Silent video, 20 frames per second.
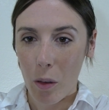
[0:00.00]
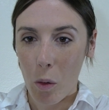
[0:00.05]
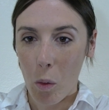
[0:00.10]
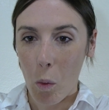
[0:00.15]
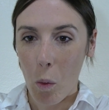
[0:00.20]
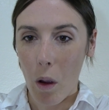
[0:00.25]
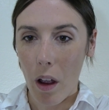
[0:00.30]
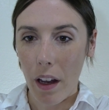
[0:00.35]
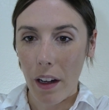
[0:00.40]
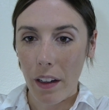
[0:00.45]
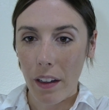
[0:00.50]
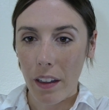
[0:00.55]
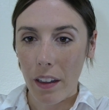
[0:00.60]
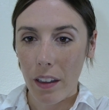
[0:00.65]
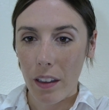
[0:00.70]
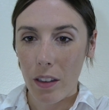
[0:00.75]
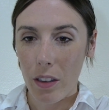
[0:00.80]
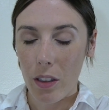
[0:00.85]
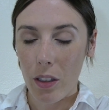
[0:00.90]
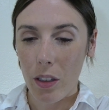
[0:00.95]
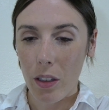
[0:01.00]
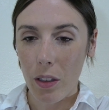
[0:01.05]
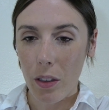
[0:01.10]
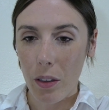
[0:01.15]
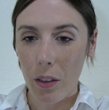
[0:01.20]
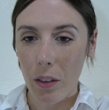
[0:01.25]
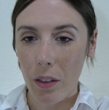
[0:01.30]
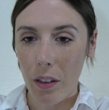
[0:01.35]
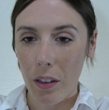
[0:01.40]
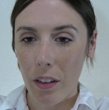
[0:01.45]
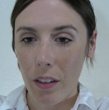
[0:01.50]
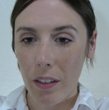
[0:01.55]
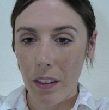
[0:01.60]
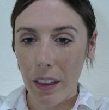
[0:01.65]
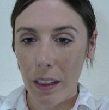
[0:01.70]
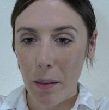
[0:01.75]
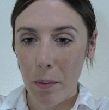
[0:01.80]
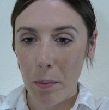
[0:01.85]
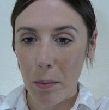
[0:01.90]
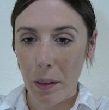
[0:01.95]
1, 2,
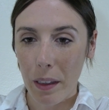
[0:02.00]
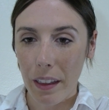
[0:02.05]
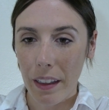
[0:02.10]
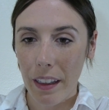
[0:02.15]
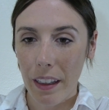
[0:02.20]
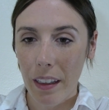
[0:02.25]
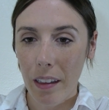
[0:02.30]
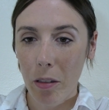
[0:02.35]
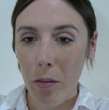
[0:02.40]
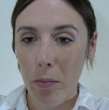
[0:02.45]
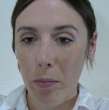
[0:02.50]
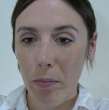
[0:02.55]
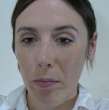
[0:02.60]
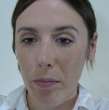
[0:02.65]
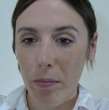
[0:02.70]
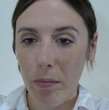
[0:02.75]
3, breathe in,